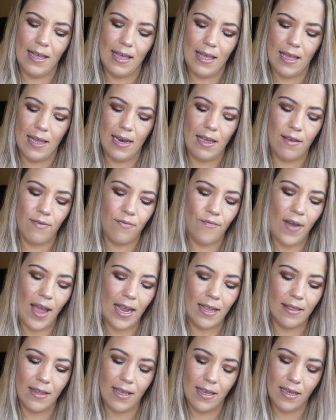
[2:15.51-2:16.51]
And I
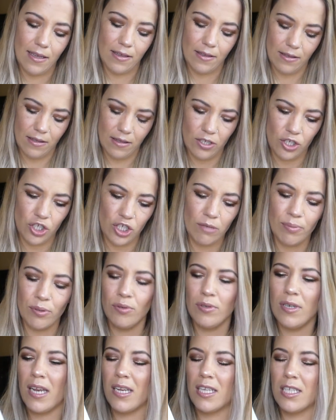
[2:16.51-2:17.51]
find that
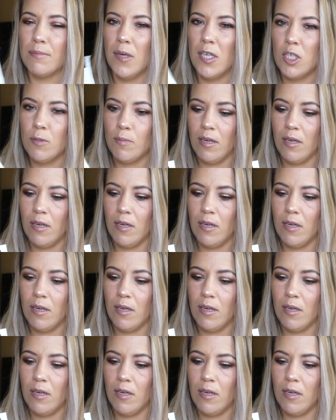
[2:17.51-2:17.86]
shampoo not as much,